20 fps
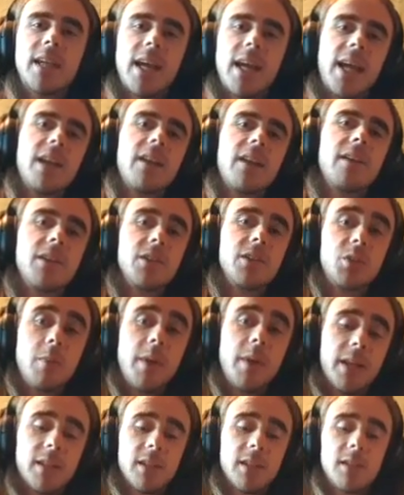And
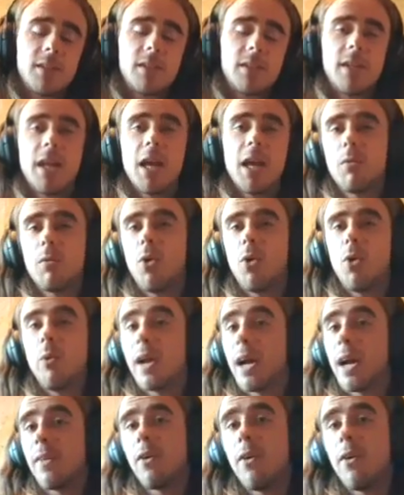inspectors, in our role,
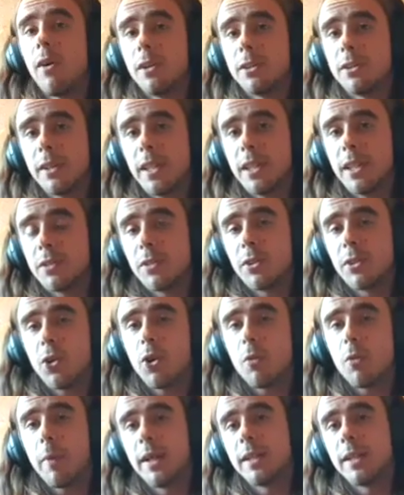we are the eyes and ears for
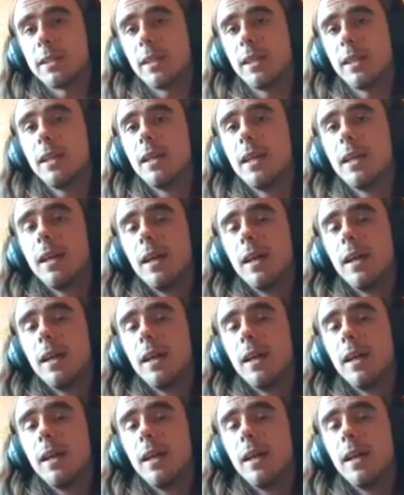Doc, basically.